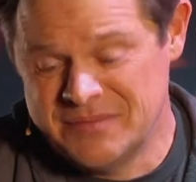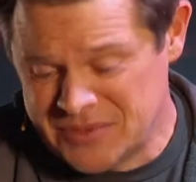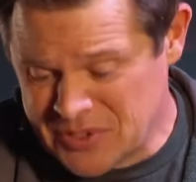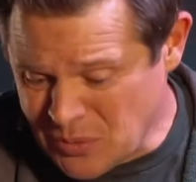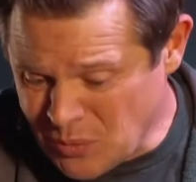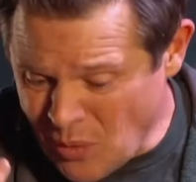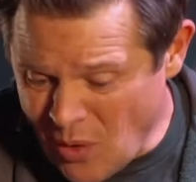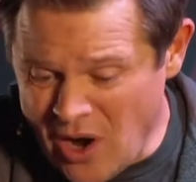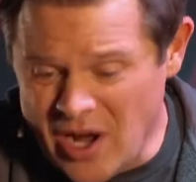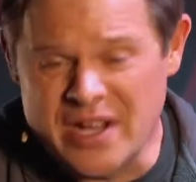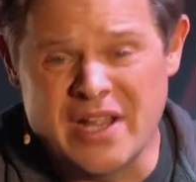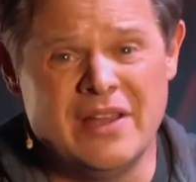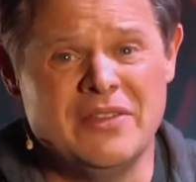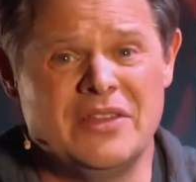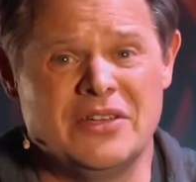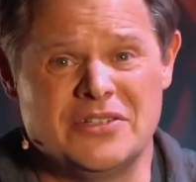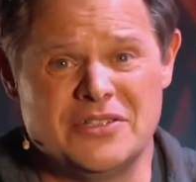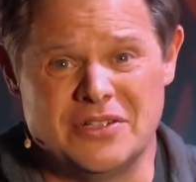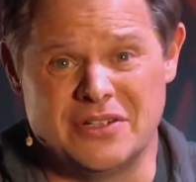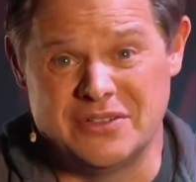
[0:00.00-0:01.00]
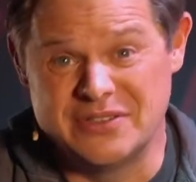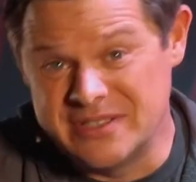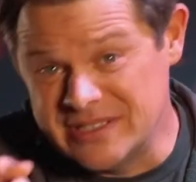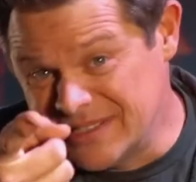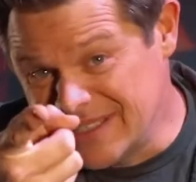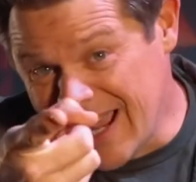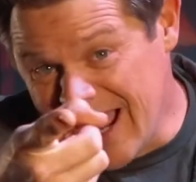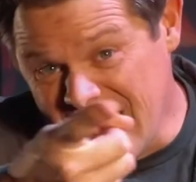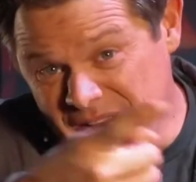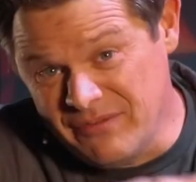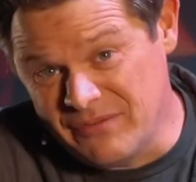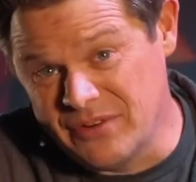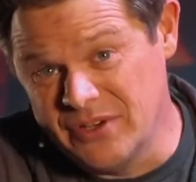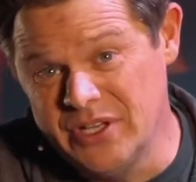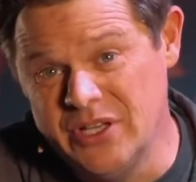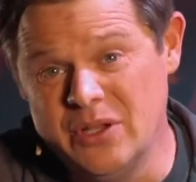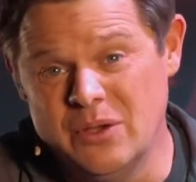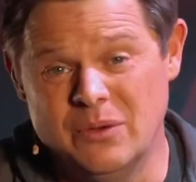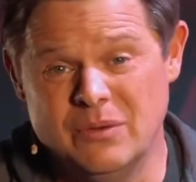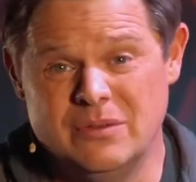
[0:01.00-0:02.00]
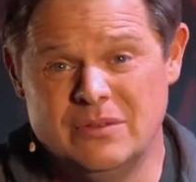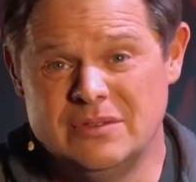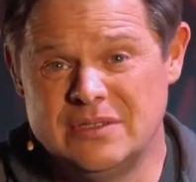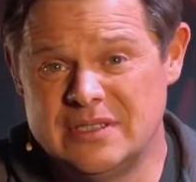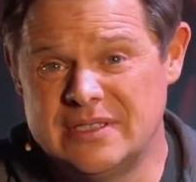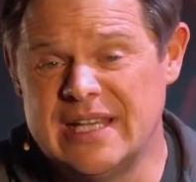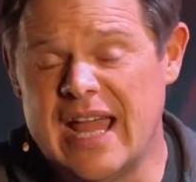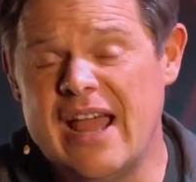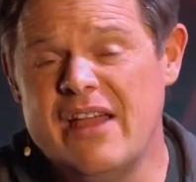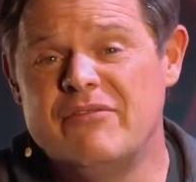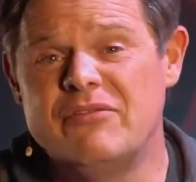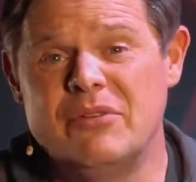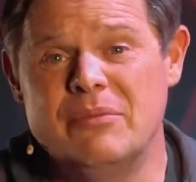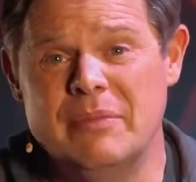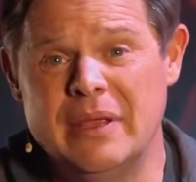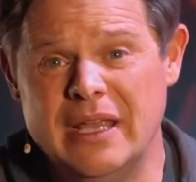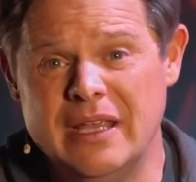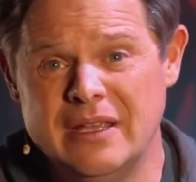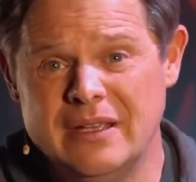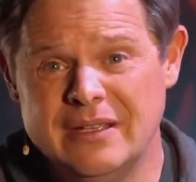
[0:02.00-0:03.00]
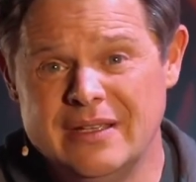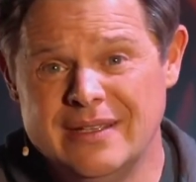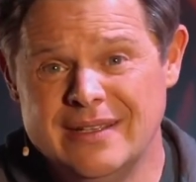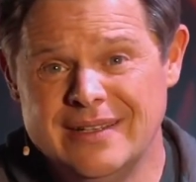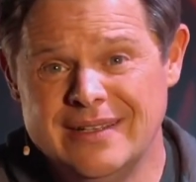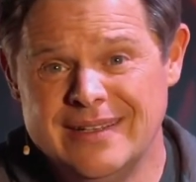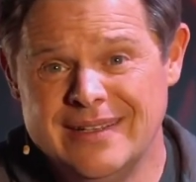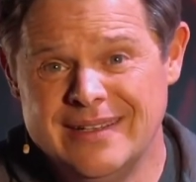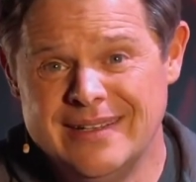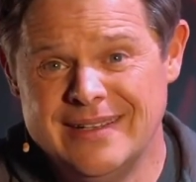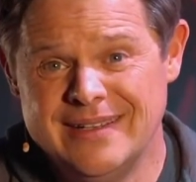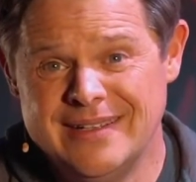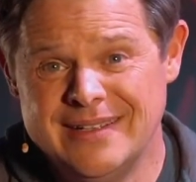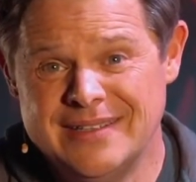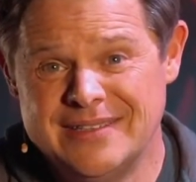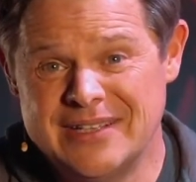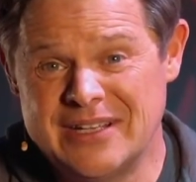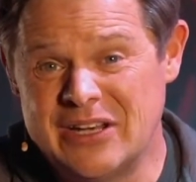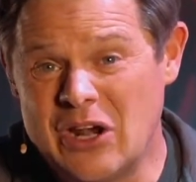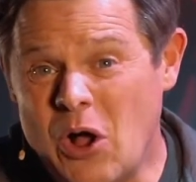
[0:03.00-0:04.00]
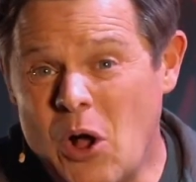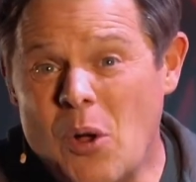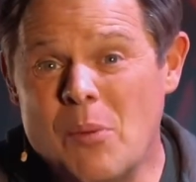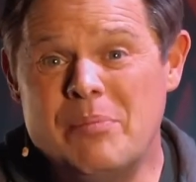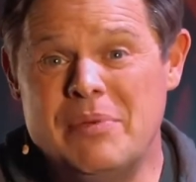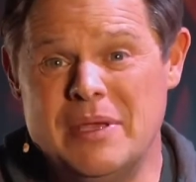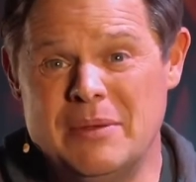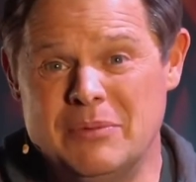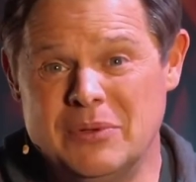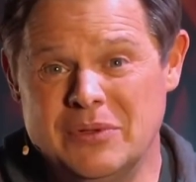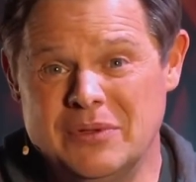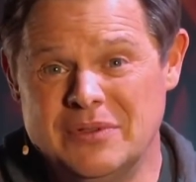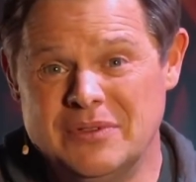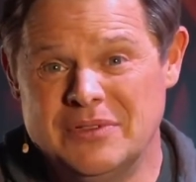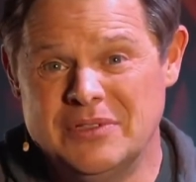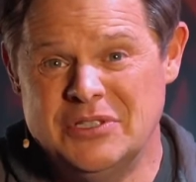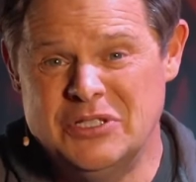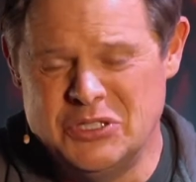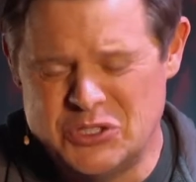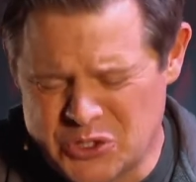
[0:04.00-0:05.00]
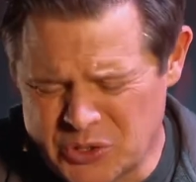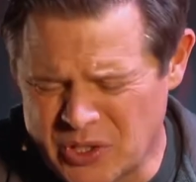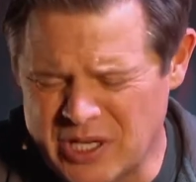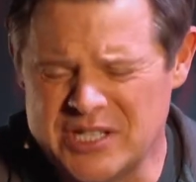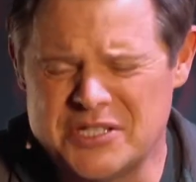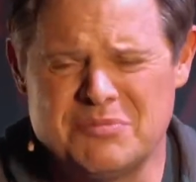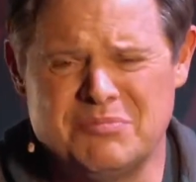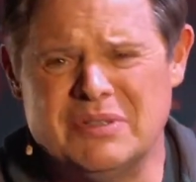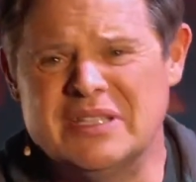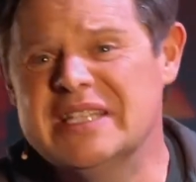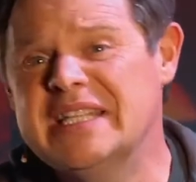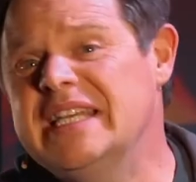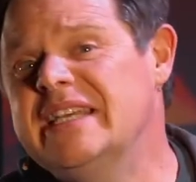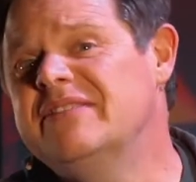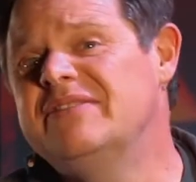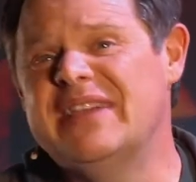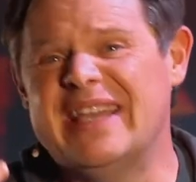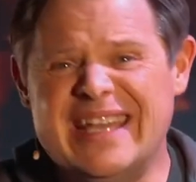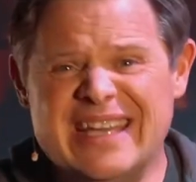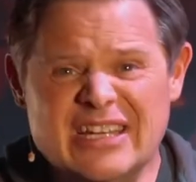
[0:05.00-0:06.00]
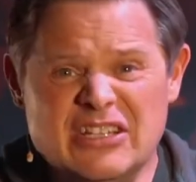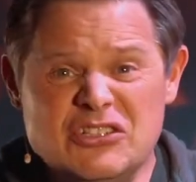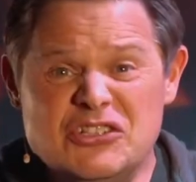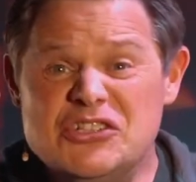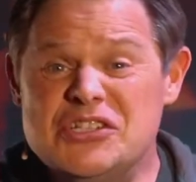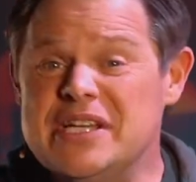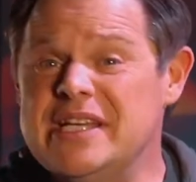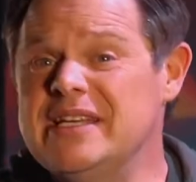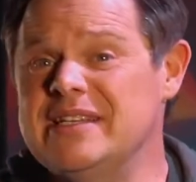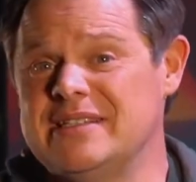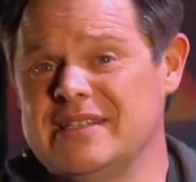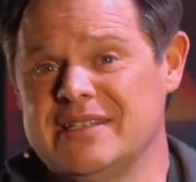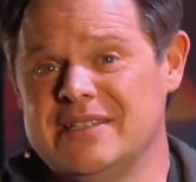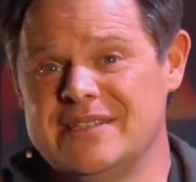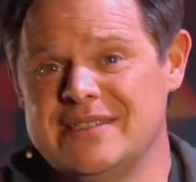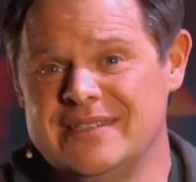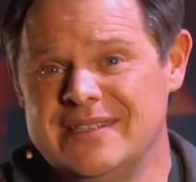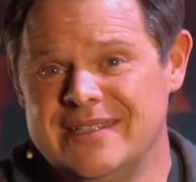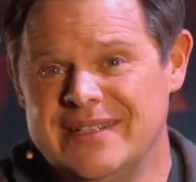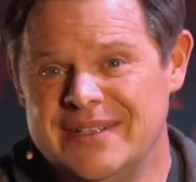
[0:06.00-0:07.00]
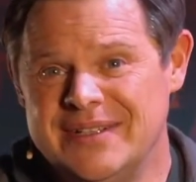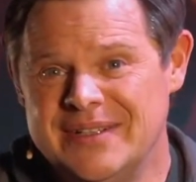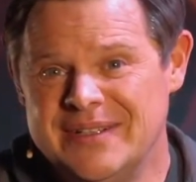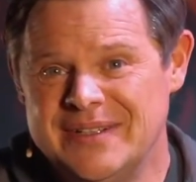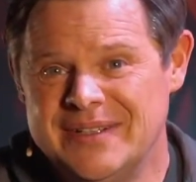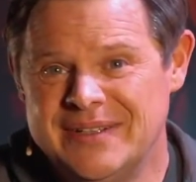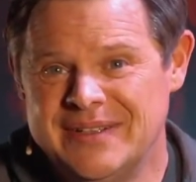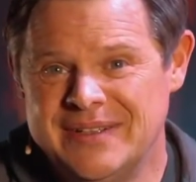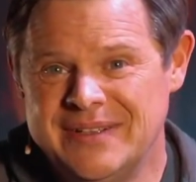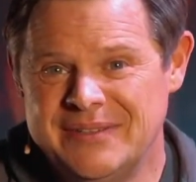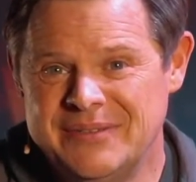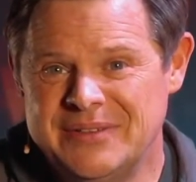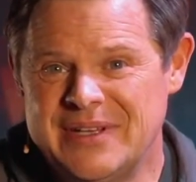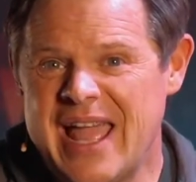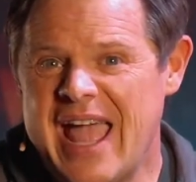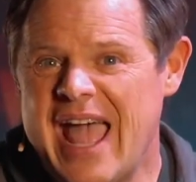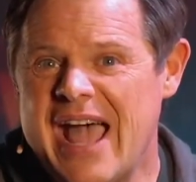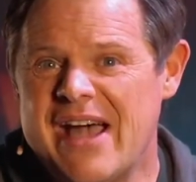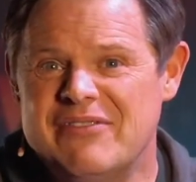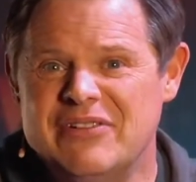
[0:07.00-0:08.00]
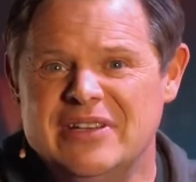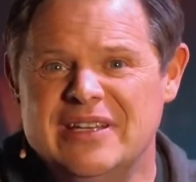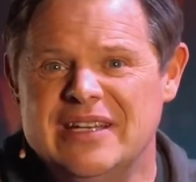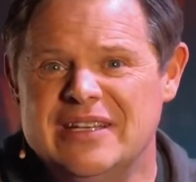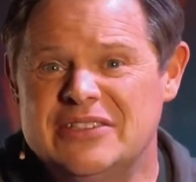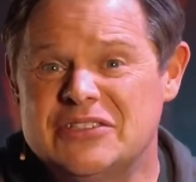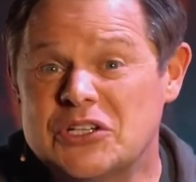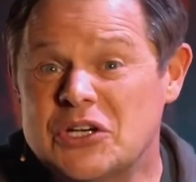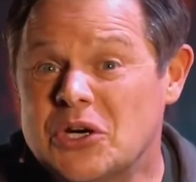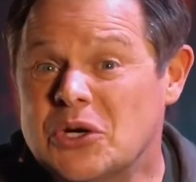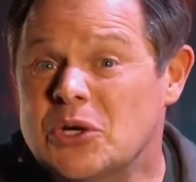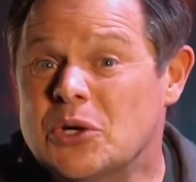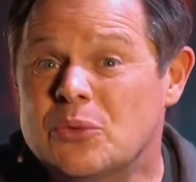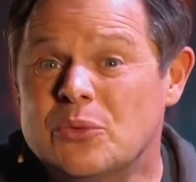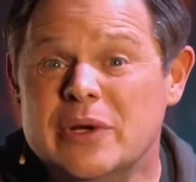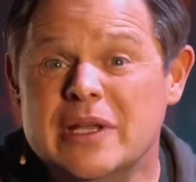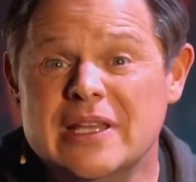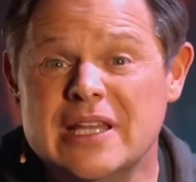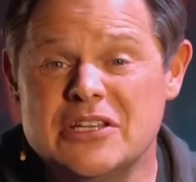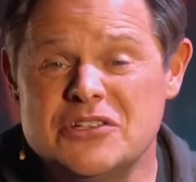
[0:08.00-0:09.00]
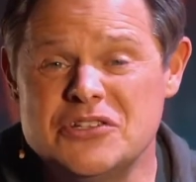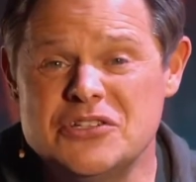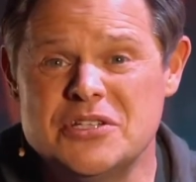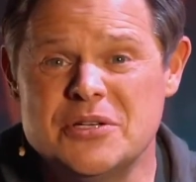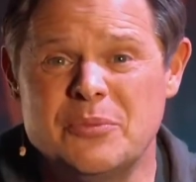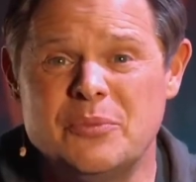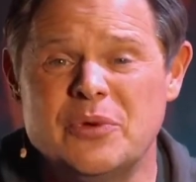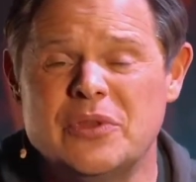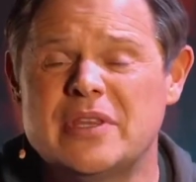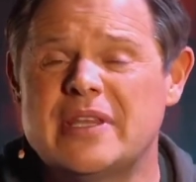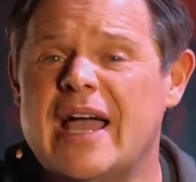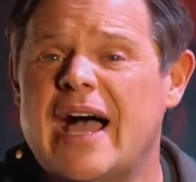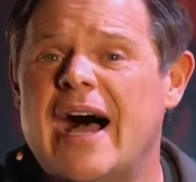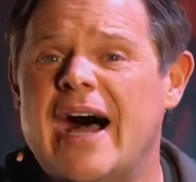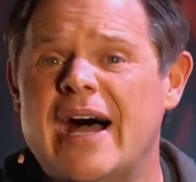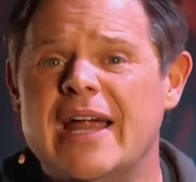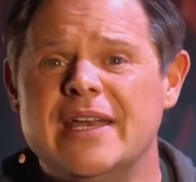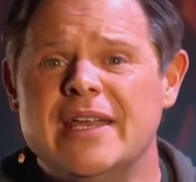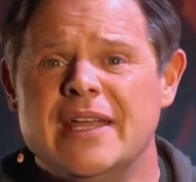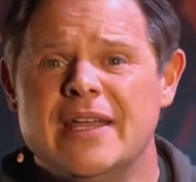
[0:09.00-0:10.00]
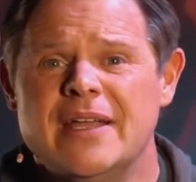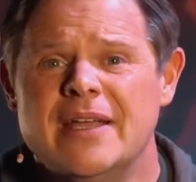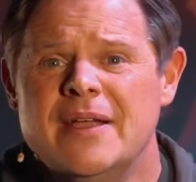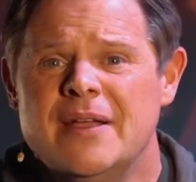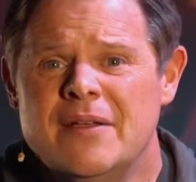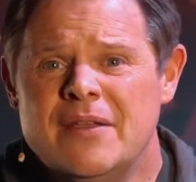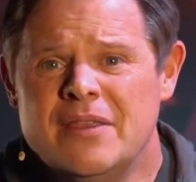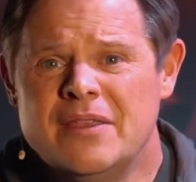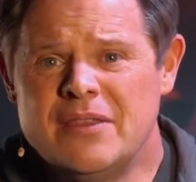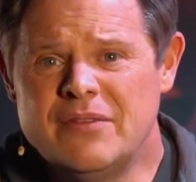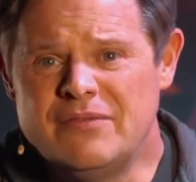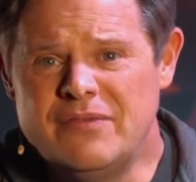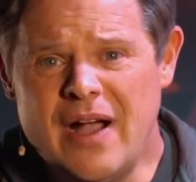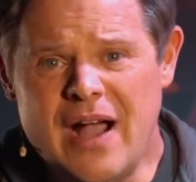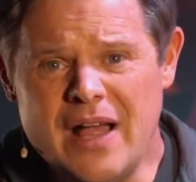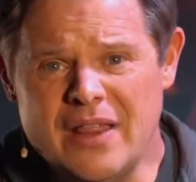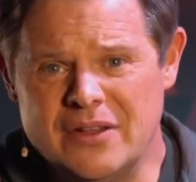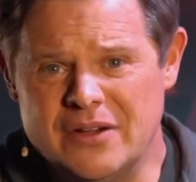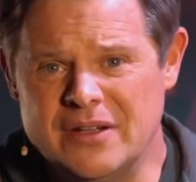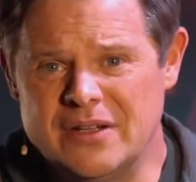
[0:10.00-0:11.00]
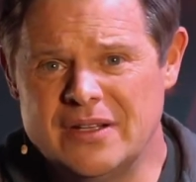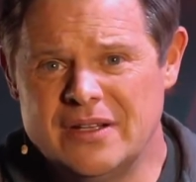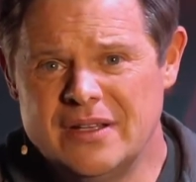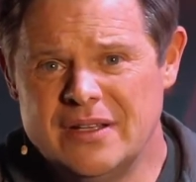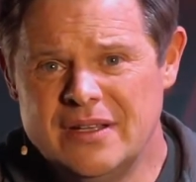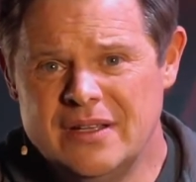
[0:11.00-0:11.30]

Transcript: to walk on this earth, to die for you, die for me, so that all people who trust, believe in Jesus, to have an eternal relationship with God the Father.